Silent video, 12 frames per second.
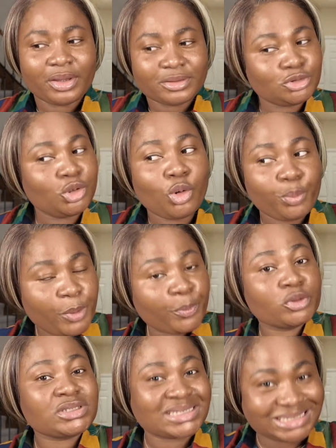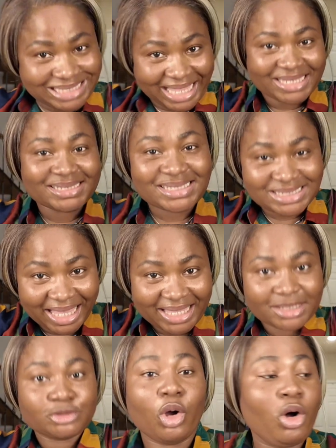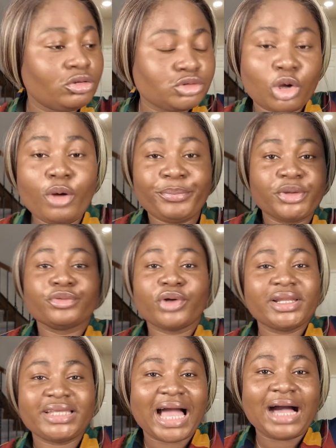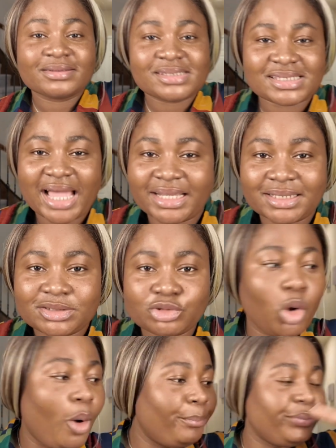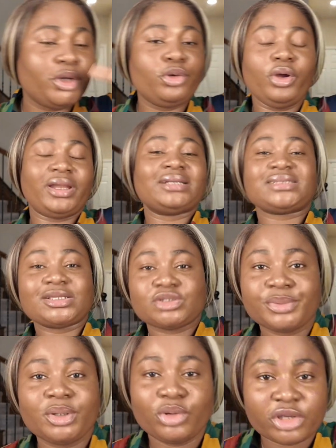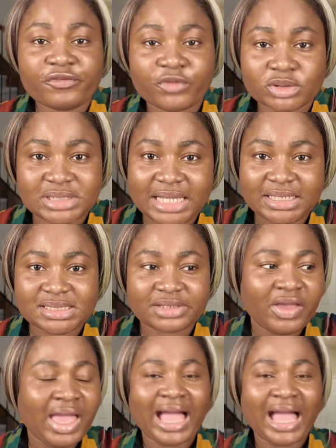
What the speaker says: You people stay. Don't be running outside. Don't be going outside to be looking for alternatives.